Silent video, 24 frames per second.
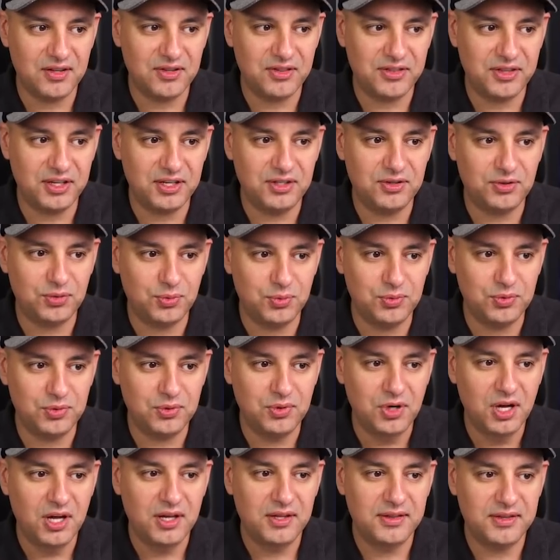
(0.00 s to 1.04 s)
think
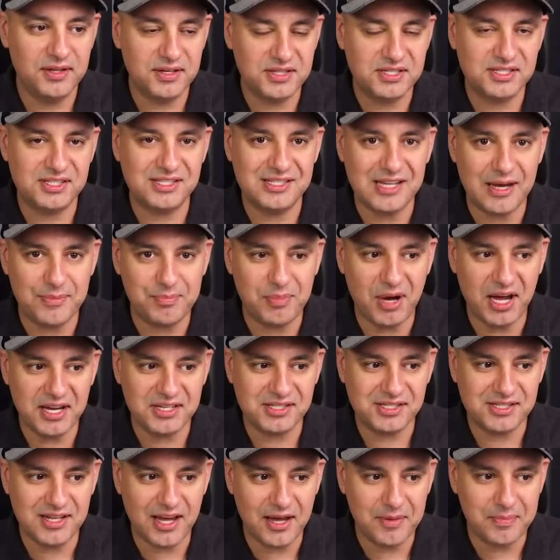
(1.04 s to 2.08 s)
through this step by
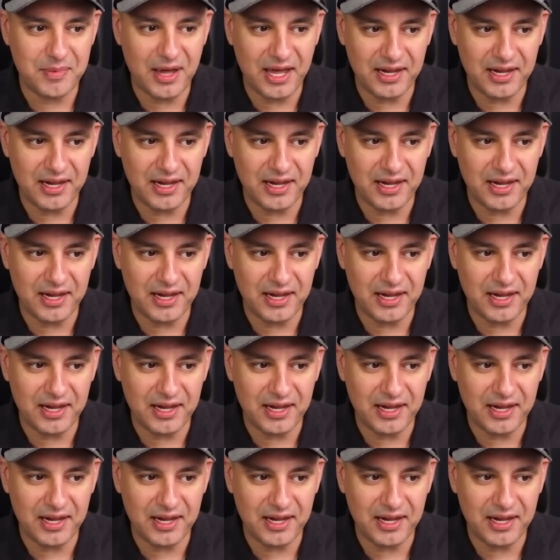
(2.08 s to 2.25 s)
step,